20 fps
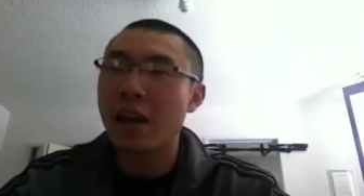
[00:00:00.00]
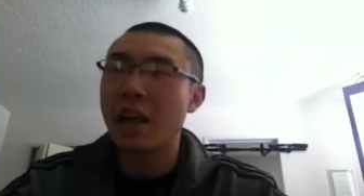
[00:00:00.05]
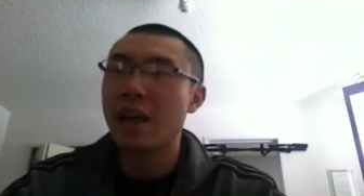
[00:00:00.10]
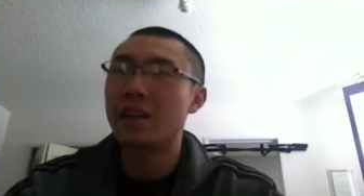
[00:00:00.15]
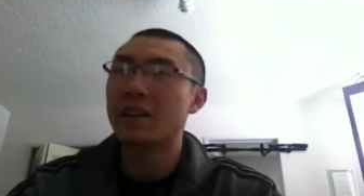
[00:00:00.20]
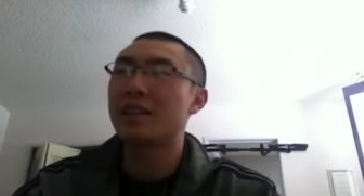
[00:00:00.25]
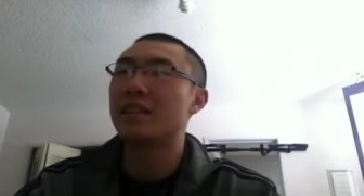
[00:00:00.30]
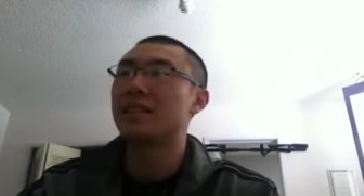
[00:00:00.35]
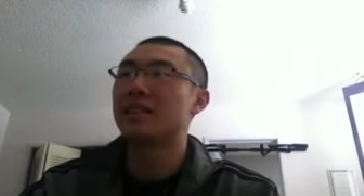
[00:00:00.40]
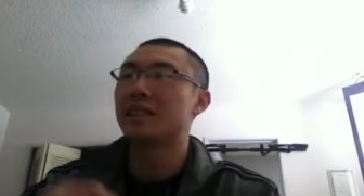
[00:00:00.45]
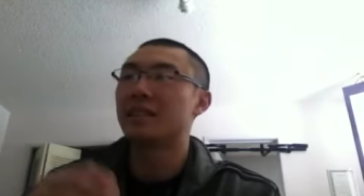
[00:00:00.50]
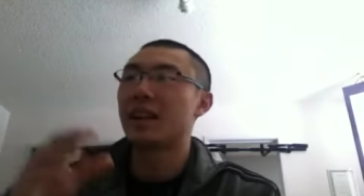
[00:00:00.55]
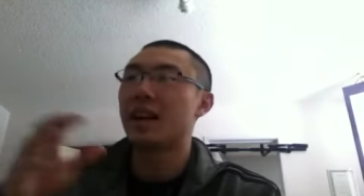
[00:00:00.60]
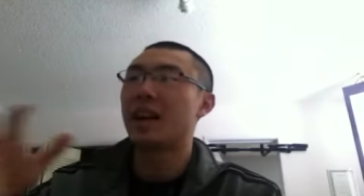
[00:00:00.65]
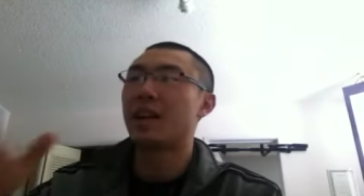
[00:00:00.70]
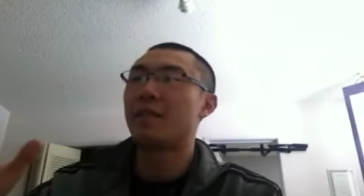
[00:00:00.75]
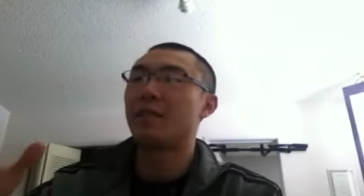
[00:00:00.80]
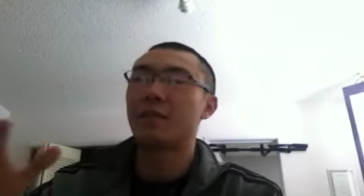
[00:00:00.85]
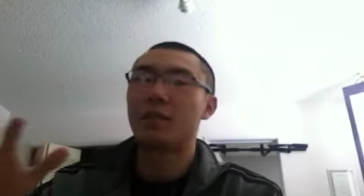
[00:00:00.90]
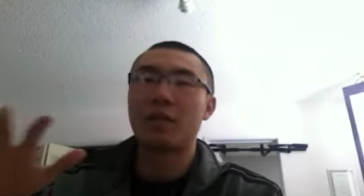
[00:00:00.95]
and he
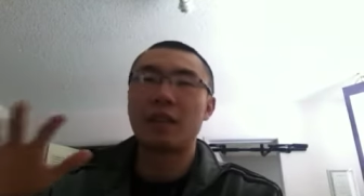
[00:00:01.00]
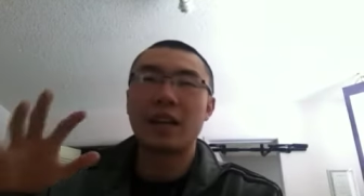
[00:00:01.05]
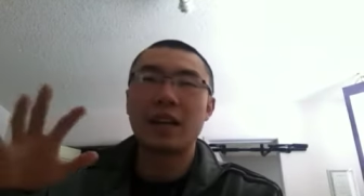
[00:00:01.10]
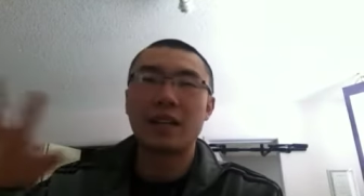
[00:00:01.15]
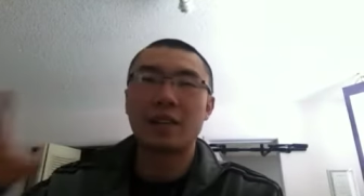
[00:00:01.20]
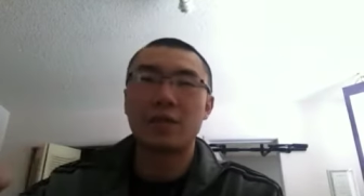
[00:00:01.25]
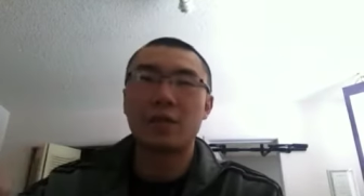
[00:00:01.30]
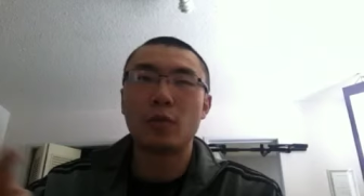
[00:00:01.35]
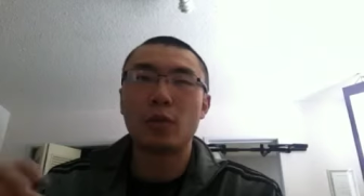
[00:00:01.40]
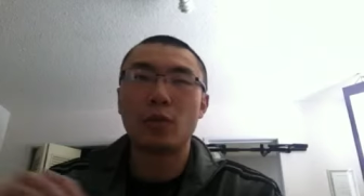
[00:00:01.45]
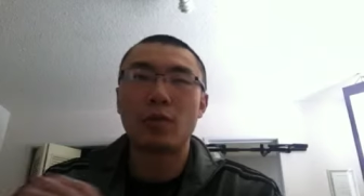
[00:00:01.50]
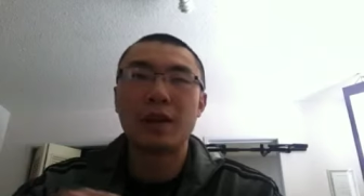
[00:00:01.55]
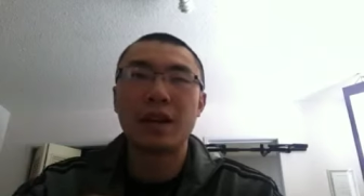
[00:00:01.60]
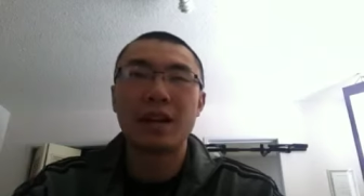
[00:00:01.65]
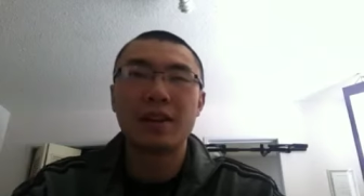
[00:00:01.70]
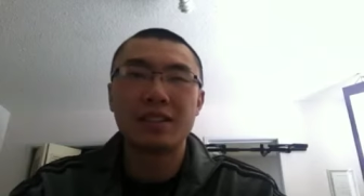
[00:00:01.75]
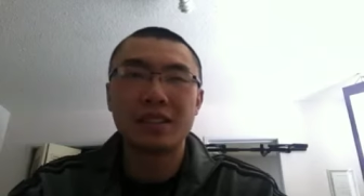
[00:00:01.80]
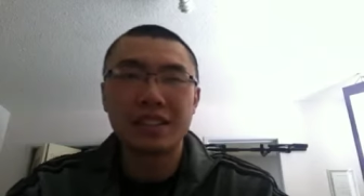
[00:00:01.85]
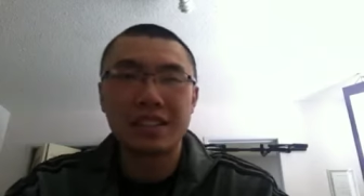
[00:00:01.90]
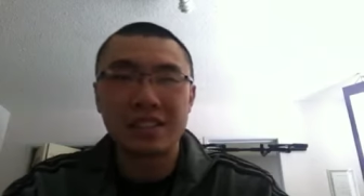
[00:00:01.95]
decided for the last four
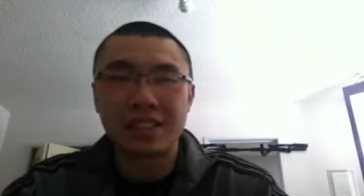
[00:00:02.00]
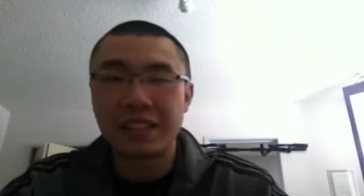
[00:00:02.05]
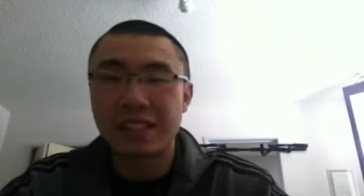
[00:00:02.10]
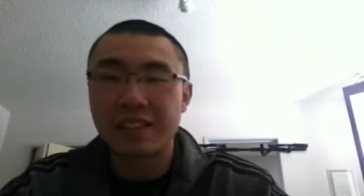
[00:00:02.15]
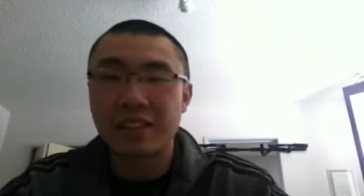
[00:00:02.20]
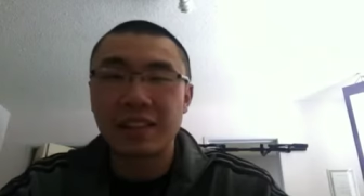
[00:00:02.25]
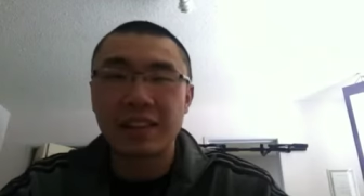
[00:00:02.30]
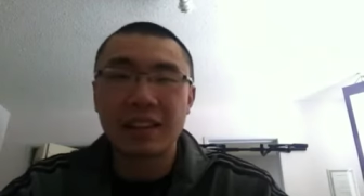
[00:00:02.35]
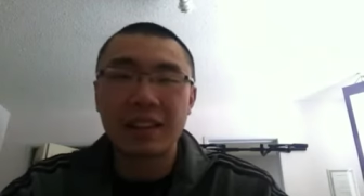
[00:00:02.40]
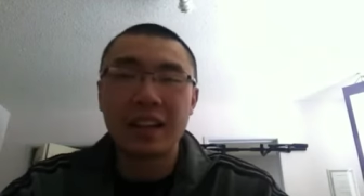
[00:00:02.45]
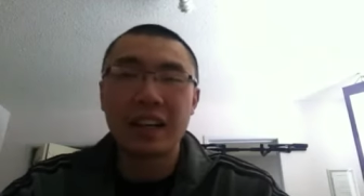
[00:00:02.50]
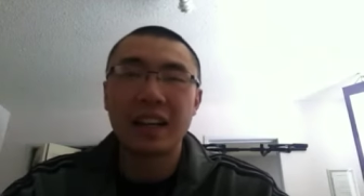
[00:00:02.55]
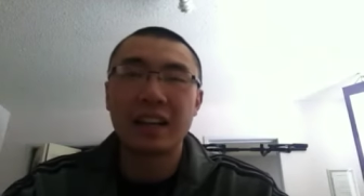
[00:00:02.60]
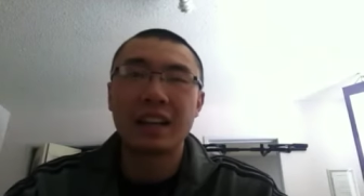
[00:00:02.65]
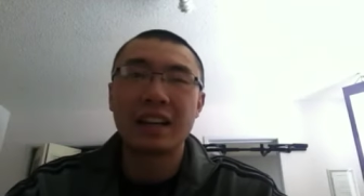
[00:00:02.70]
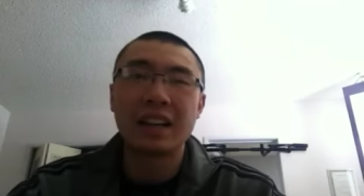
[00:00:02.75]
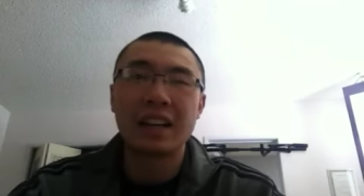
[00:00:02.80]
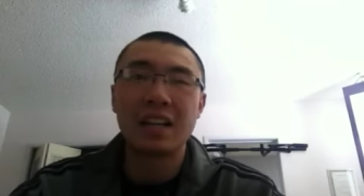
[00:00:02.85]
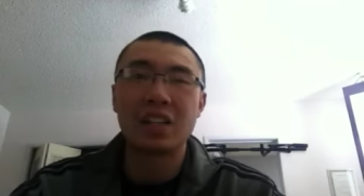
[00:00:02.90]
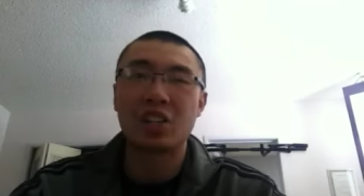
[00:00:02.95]
rounds he's going to let a
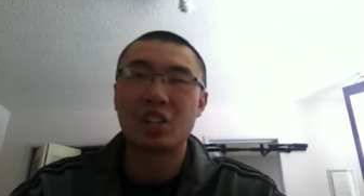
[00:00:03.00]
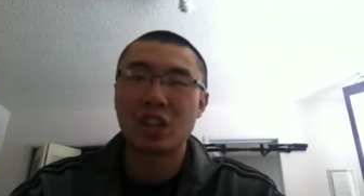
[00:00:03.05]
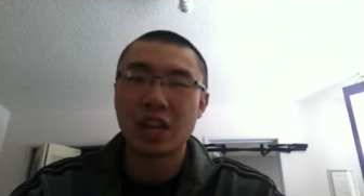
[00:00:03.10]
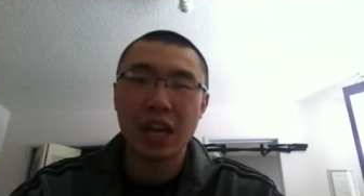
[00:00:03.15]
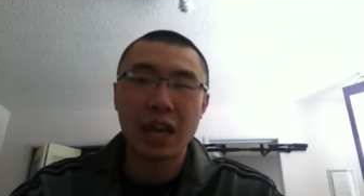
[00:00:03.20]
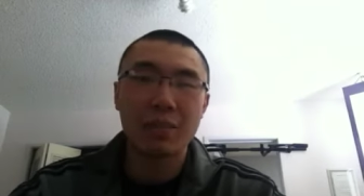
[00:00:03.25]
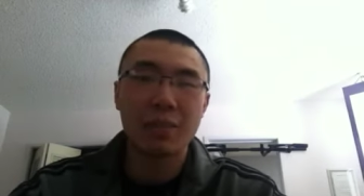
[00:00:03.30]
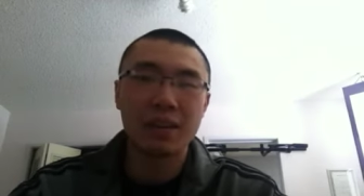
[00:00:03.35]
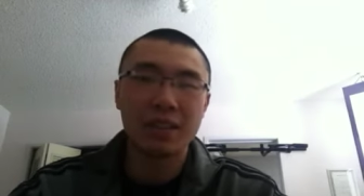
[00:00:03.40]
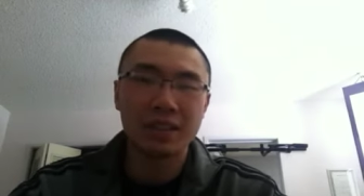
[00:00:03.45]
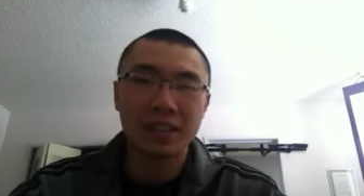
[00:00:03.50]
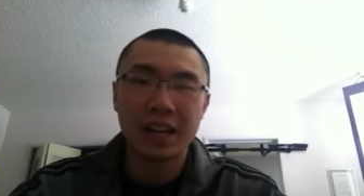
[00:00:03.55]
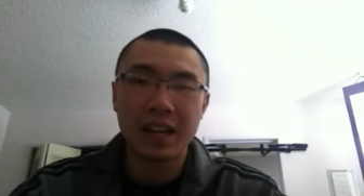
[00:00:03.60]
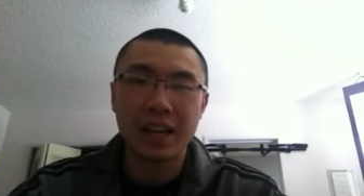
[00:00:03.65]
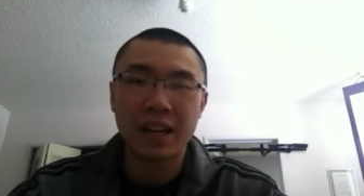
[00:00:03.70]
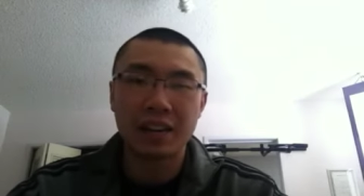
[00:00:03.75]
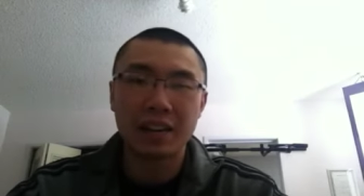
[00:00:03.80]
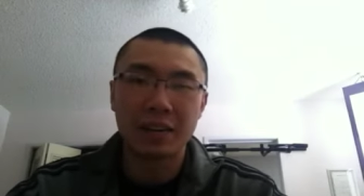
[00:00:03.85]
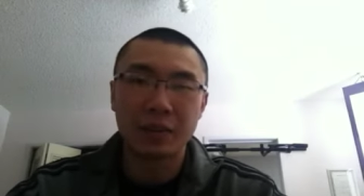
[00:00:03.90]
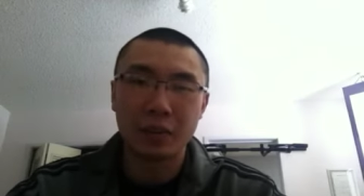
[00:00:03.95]
guy jab at his
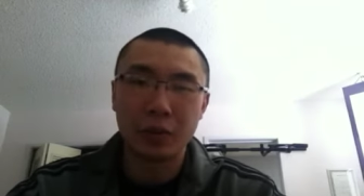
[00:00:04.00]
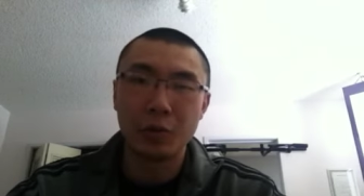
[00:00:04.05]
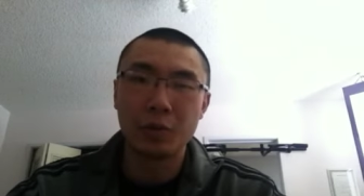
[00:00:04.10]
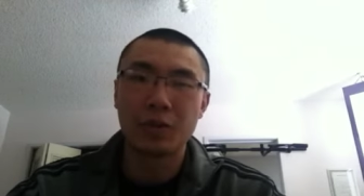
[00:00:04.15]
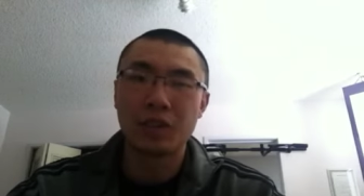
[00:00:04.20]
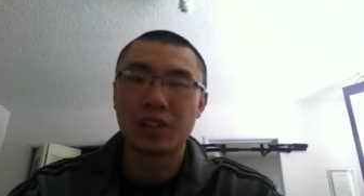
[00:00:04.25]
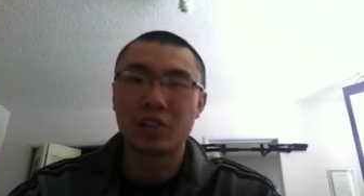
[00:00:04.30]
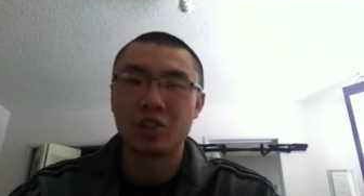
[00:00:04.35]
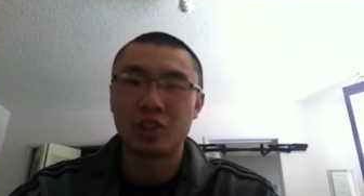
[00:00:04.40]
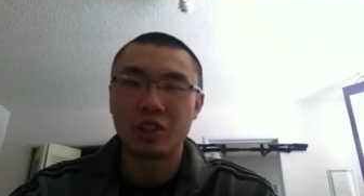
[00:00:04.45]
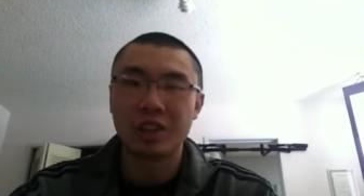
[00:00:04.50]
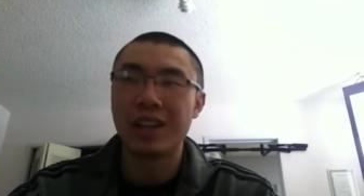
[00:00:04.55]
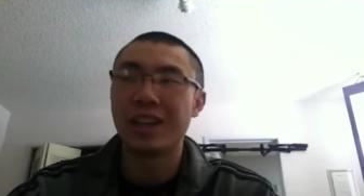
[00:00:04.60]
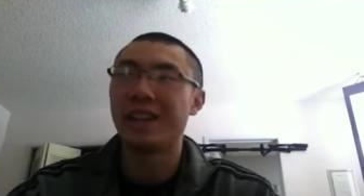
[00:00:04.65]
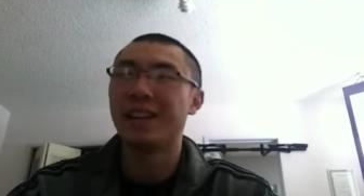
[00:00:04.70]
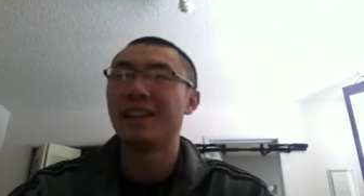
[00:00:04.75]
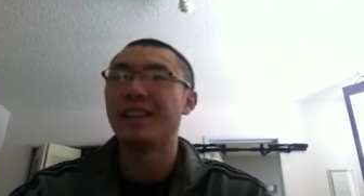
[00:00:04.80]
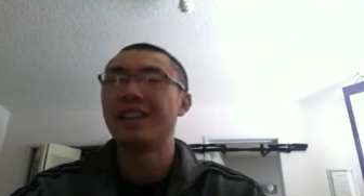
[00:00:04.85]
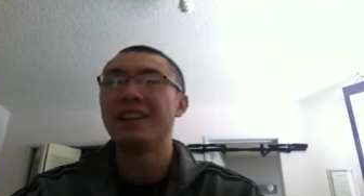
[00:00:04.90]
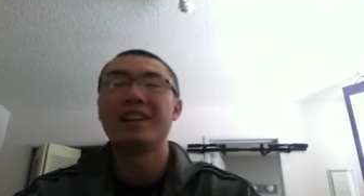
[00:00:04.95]
eye and close it
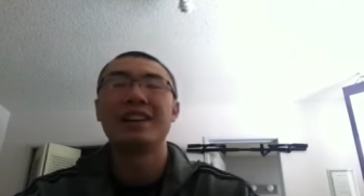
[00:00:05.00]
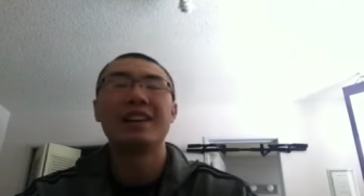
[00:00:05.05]
shut.